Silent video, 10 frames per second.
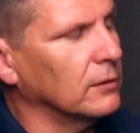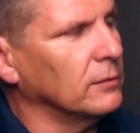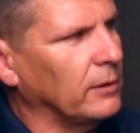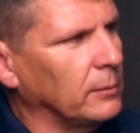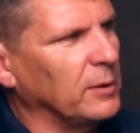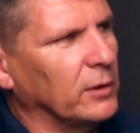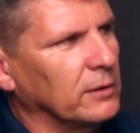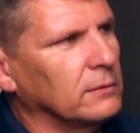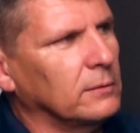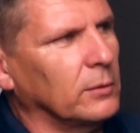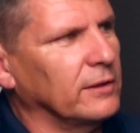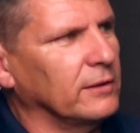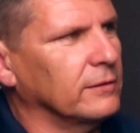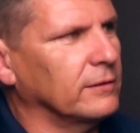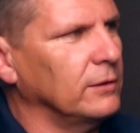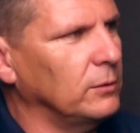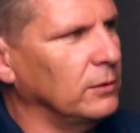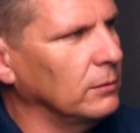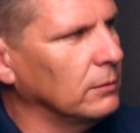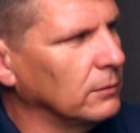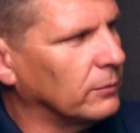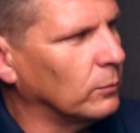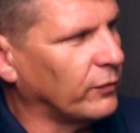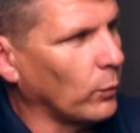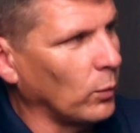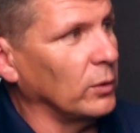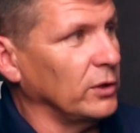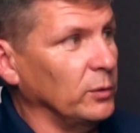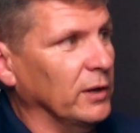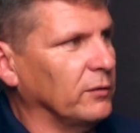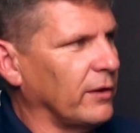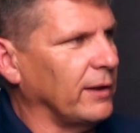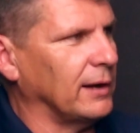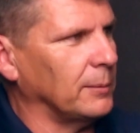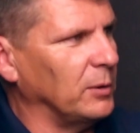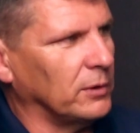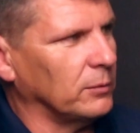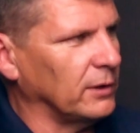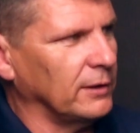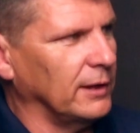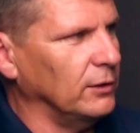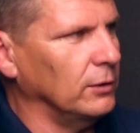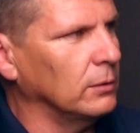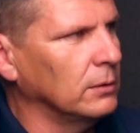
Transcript: So tell me what it is that you do, what you did for that. I mean, what did they do?